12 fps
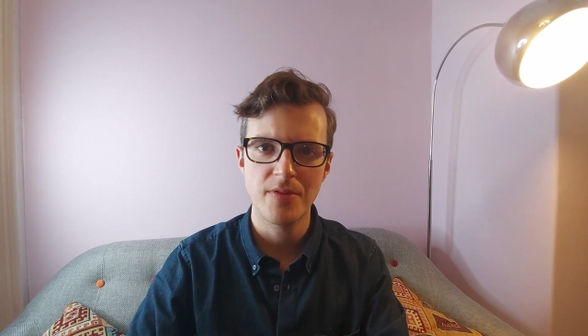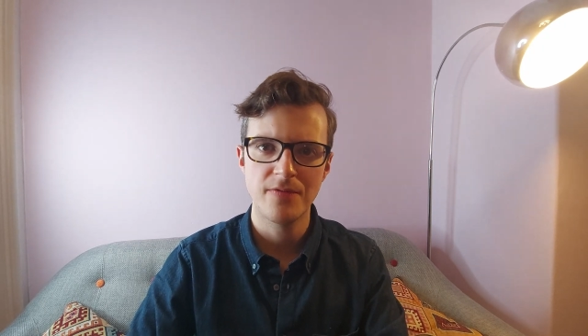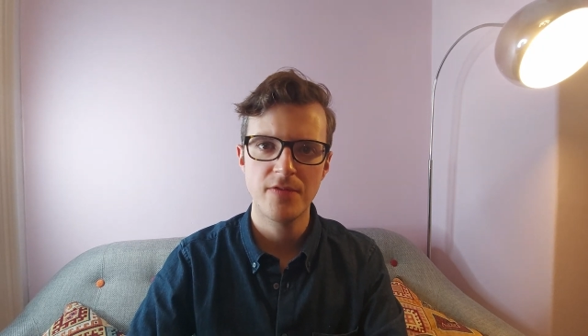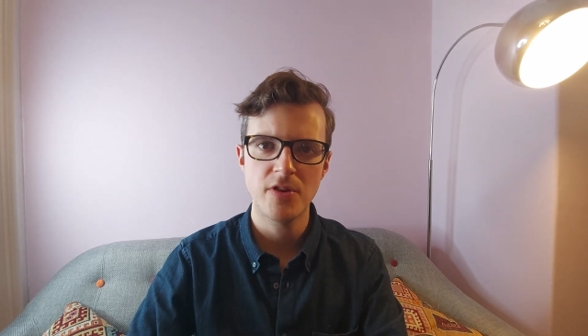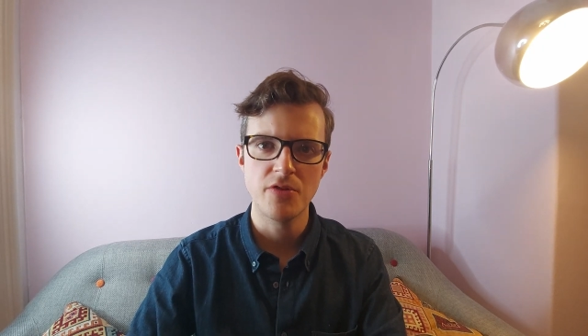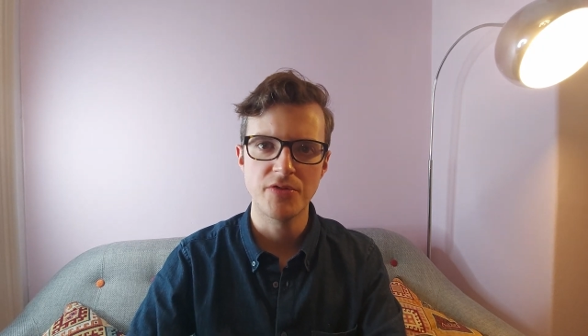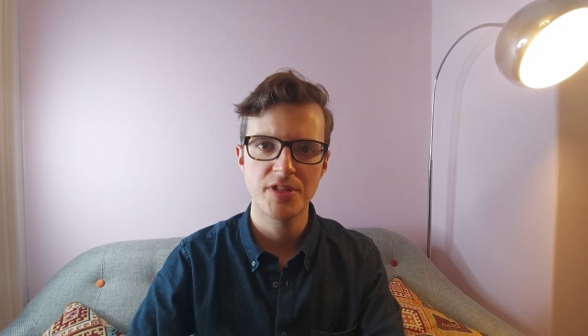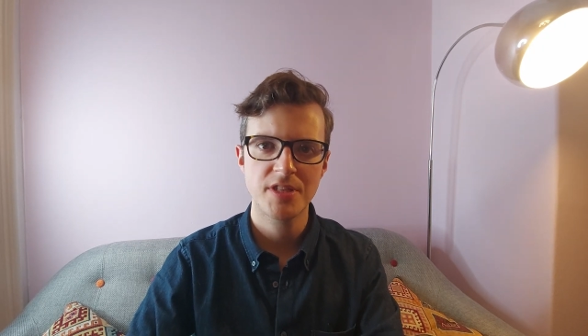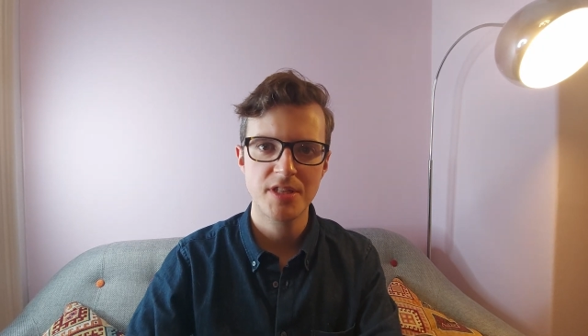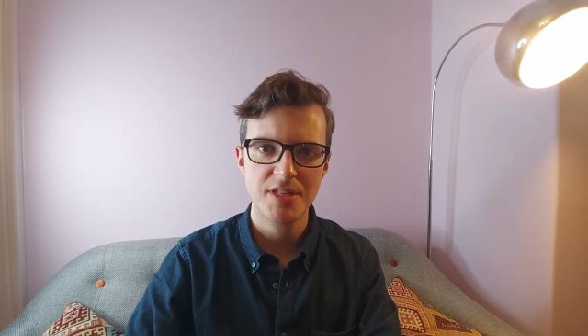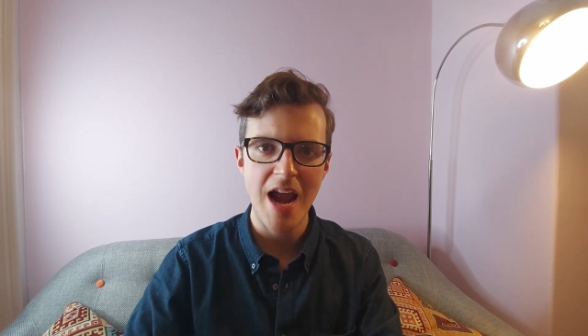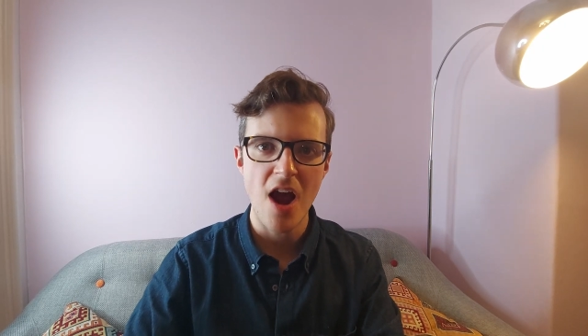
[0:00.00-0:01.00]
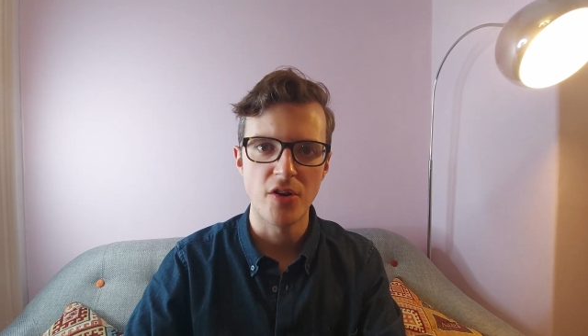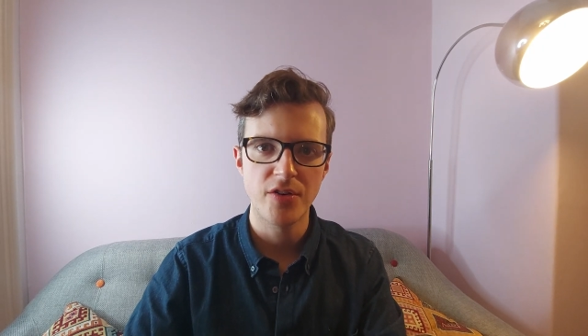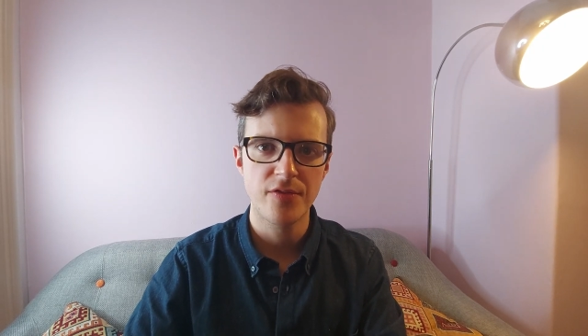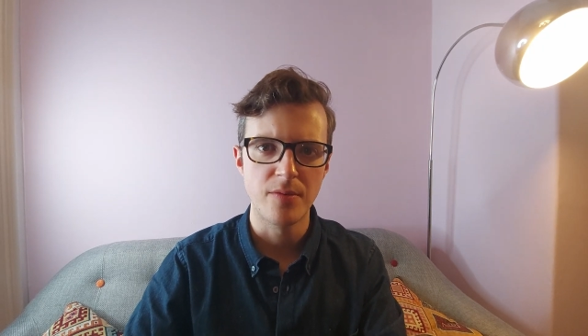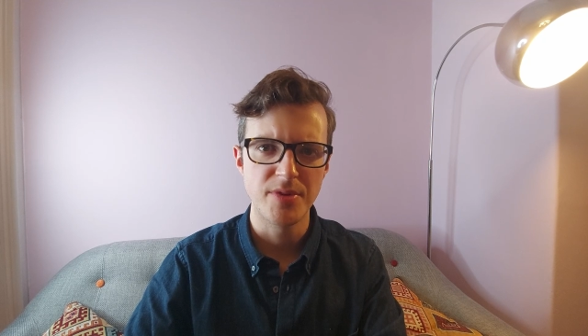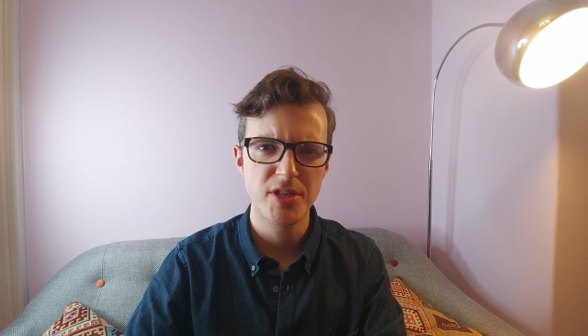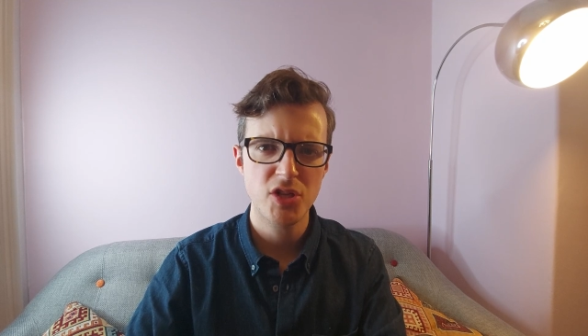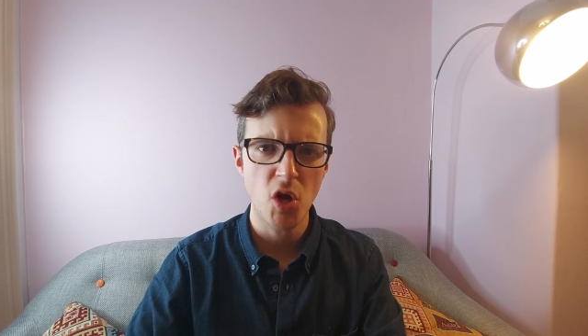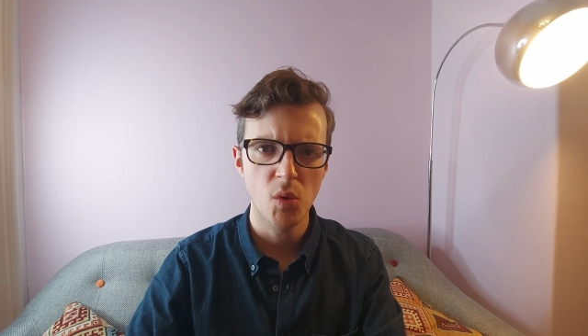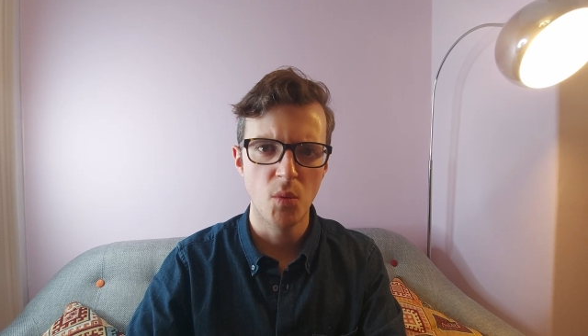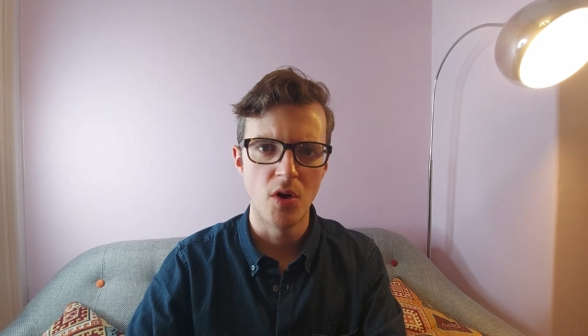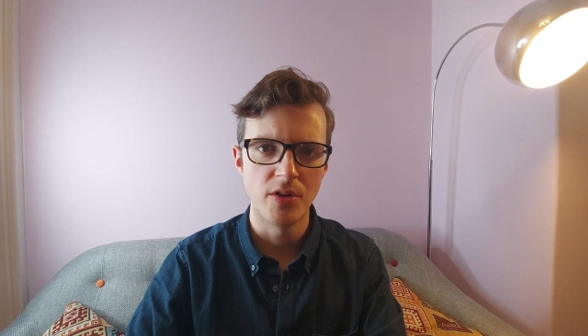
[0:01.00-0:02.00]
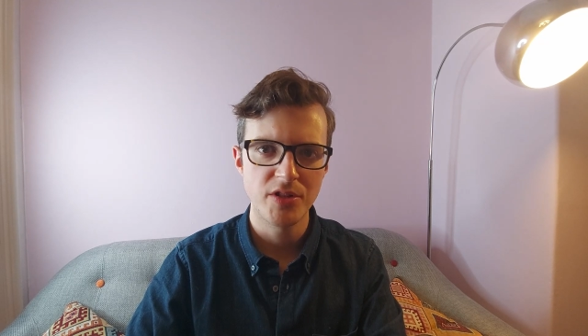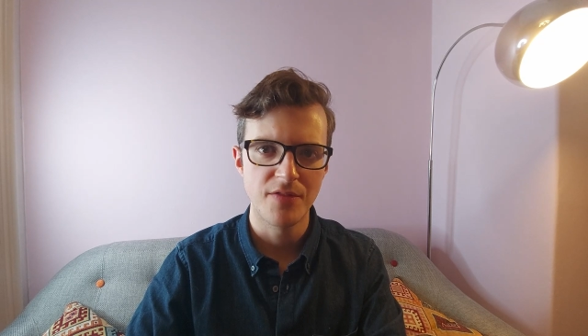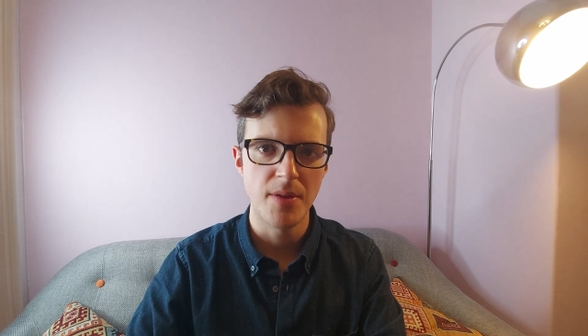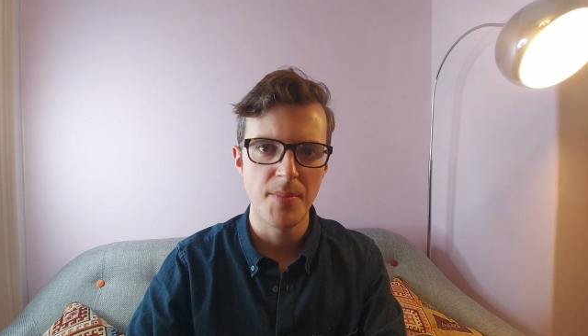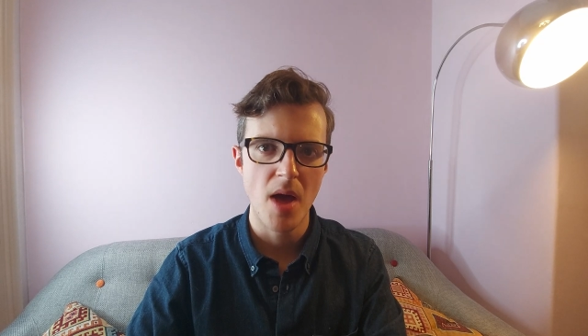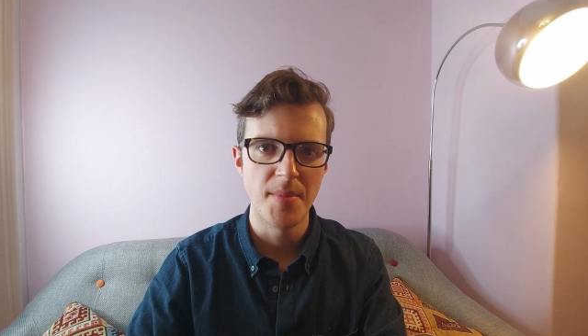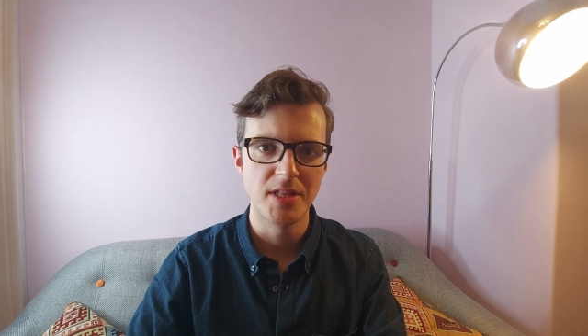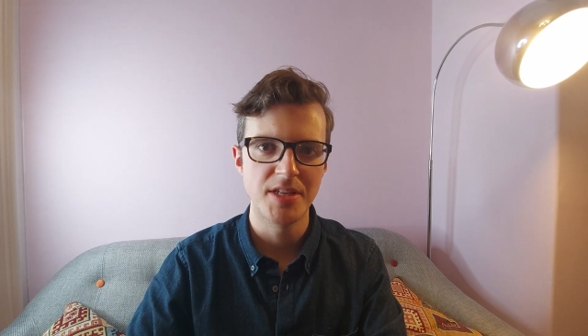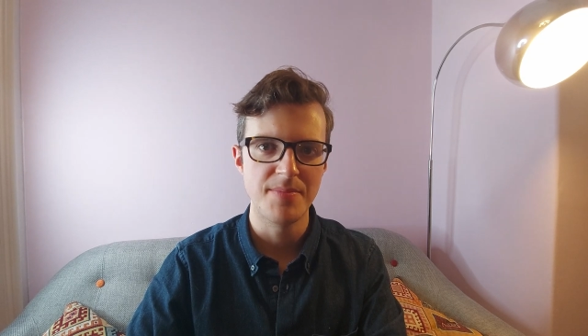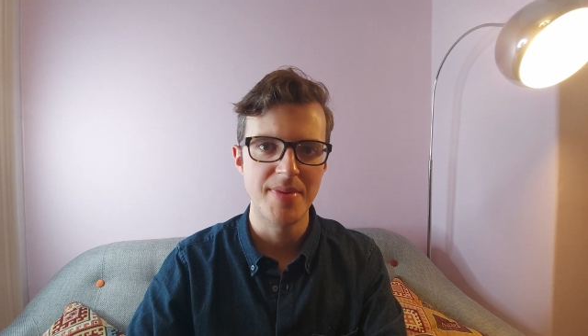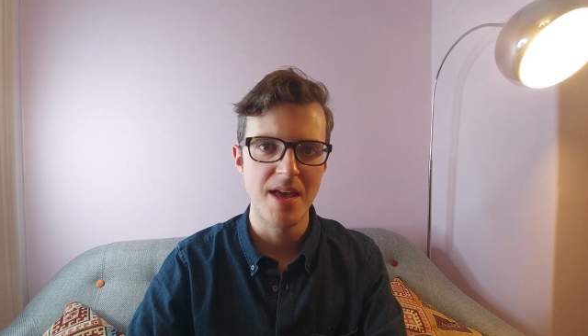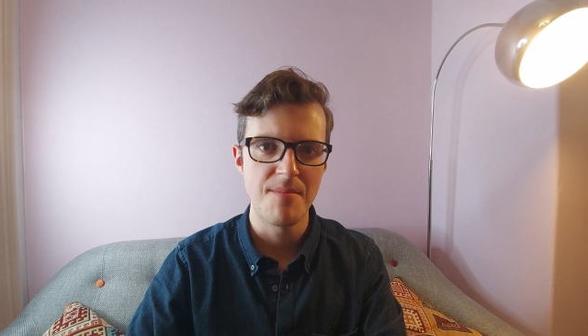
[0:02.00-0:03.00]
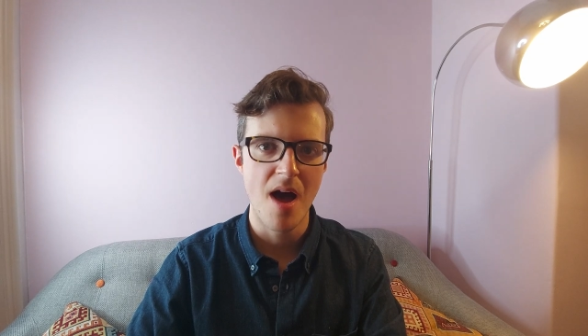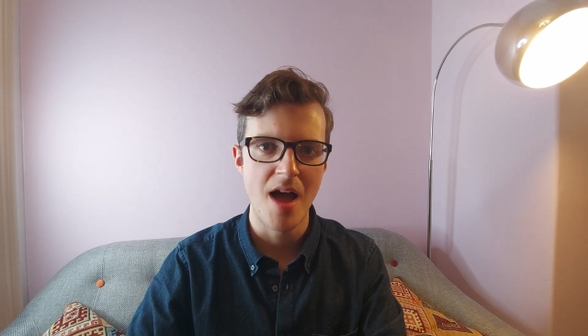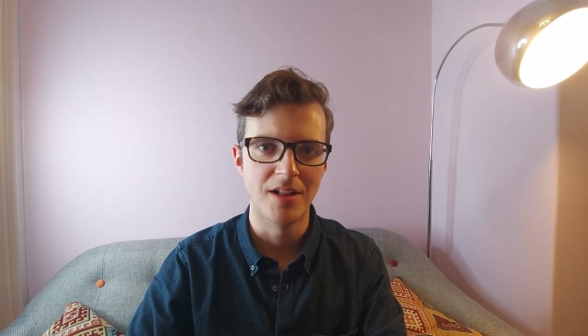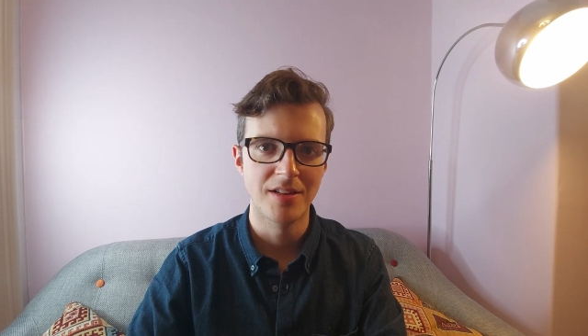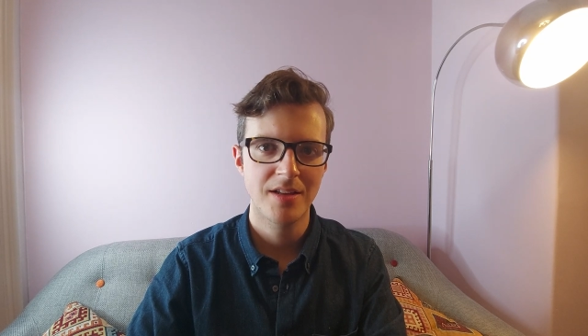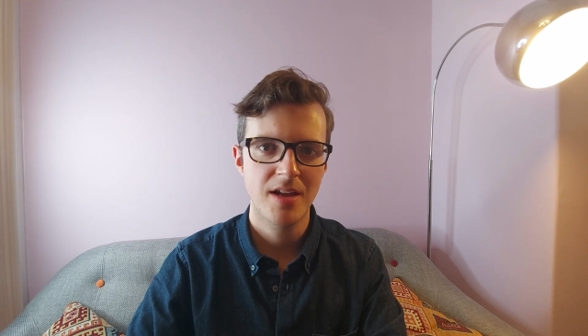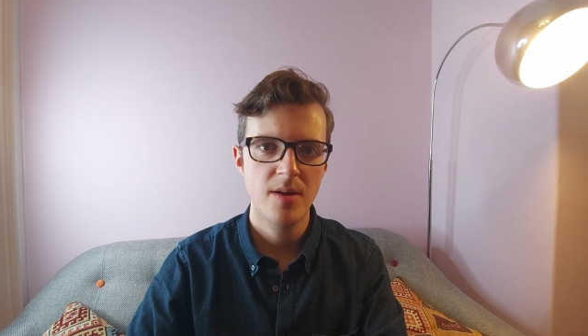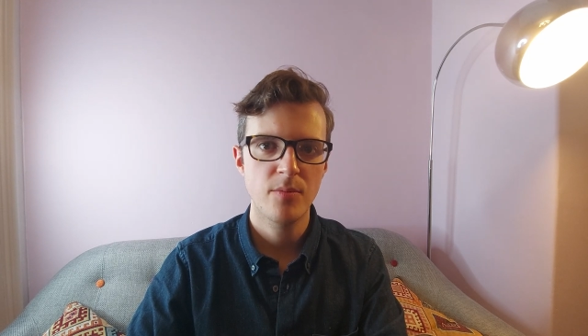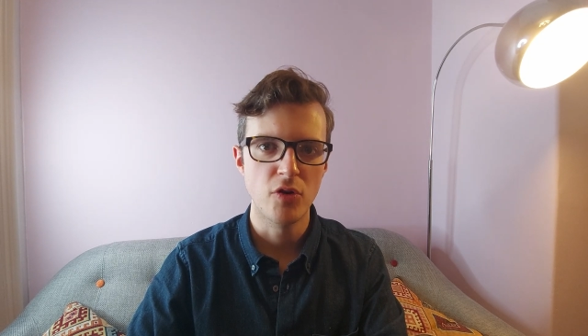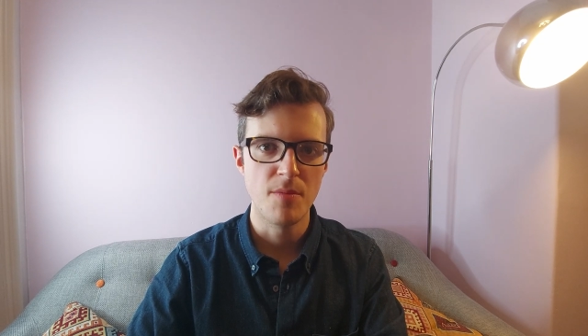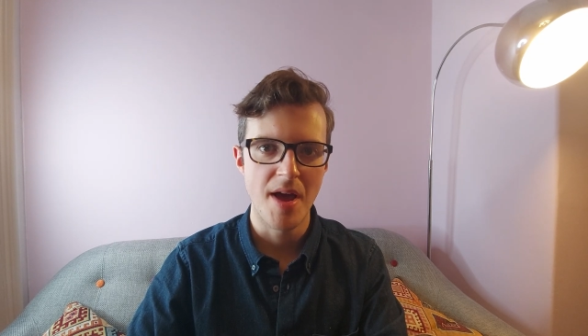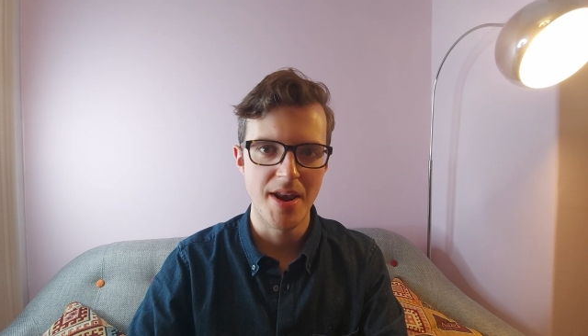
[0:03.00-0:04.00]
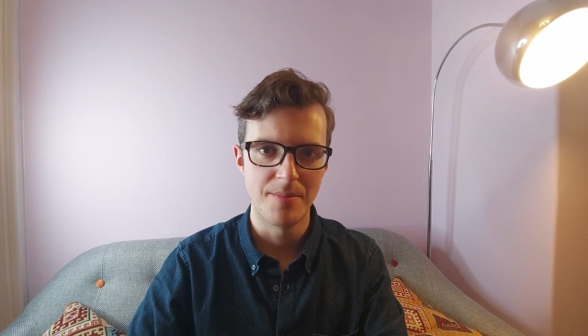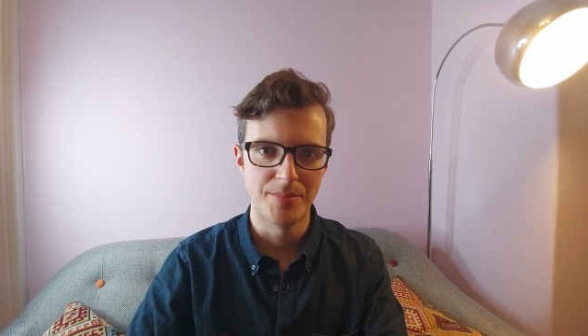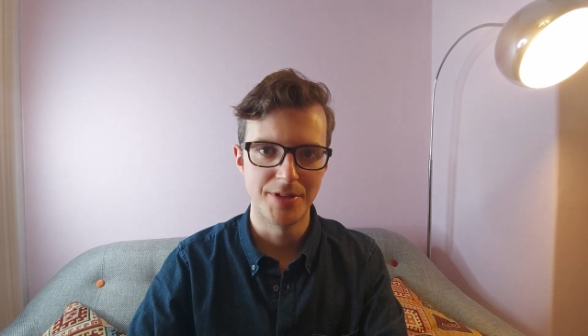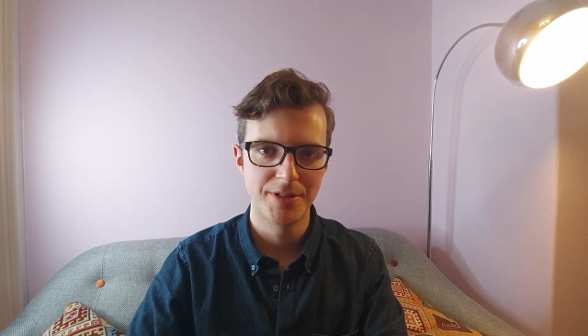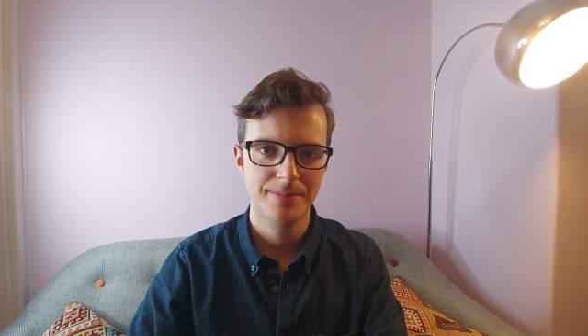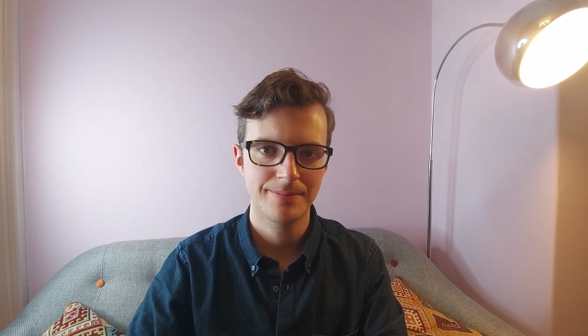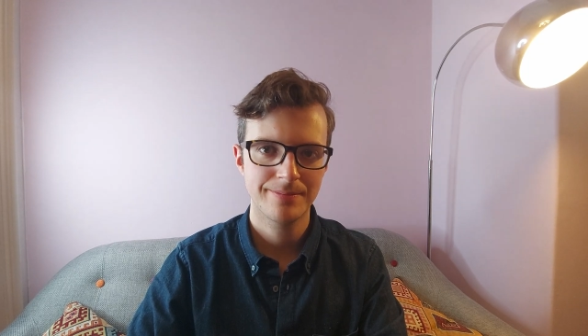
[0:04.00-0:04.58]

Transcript: infused stout from stalwarts of the Bermondsey Beer Mile, Brew By Numbers.